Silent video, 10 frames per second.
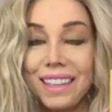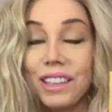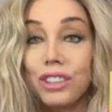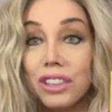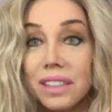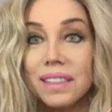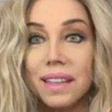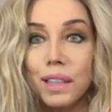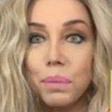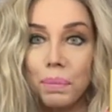It looks
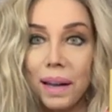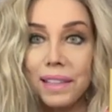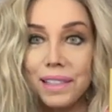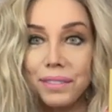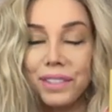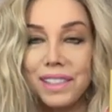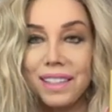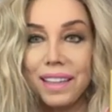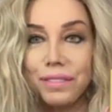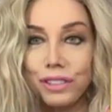like a box of
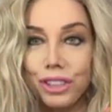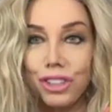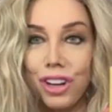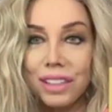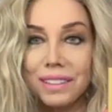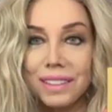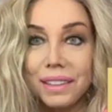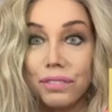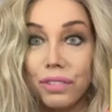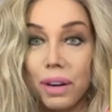Godiva chocolate
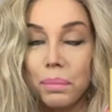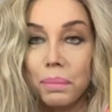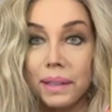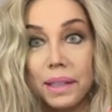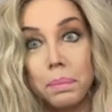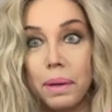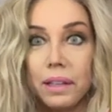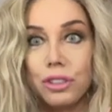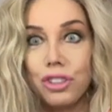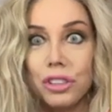from the
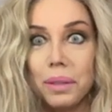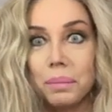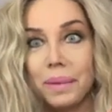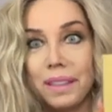Belgium,